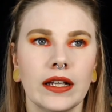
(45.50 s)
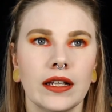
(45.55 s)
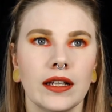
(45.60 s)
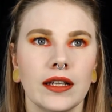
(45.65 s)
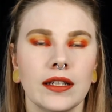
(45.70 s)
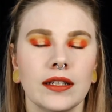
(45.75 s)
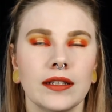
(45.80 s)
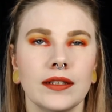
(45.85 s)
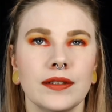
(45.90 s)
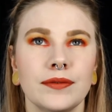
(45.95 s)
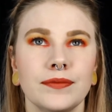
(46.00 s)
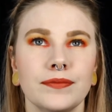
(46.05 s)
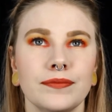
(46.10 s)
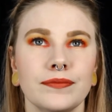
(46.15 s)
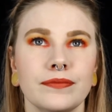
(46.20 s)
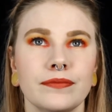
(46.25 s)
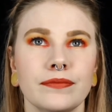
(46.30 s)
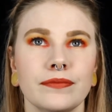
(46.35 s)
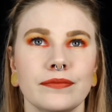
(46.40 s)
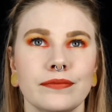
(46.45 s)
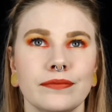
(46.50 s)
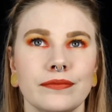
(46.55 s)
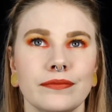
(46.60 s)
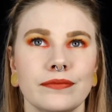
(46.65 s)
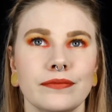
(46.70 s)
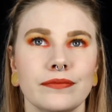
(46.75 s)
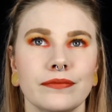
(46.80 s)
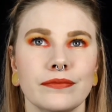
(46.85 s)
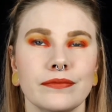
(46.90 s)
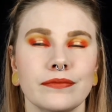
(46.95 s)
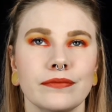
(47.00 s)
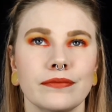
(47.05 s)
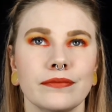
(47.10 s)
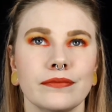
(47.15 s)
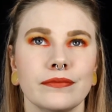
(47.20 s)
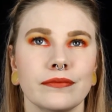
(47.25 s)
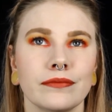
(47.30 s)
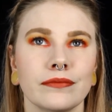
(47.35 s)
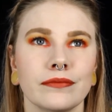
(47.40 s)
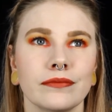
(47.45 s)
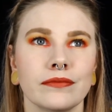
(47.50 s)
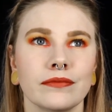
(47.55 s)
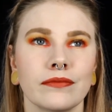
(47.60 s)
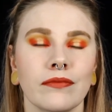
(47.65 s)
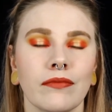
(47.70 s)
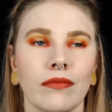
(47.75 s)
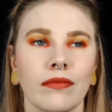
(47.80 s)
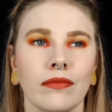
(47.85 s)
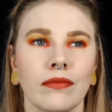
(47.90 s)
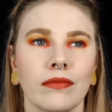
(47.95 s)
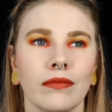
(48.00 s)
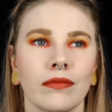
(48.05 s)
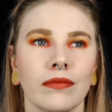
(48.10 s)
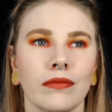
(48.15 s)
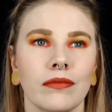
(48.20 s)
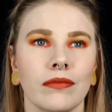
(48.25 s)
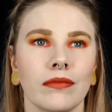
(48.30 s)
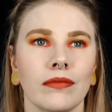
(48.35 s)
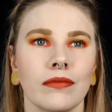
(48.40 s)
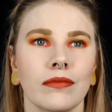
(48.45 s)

(silence)